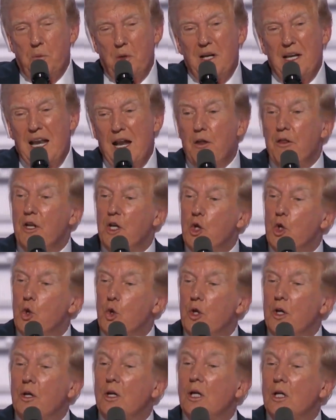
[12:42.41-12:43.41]
but now they're
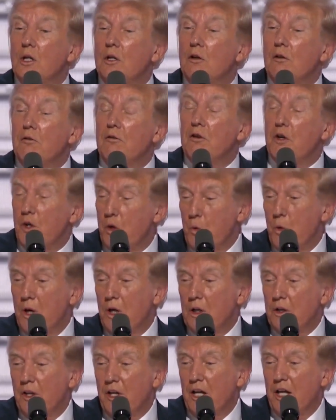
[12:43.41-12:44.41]
doing very
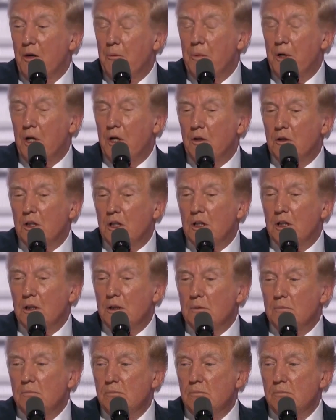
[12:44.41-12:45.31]
well. They're going to be okay.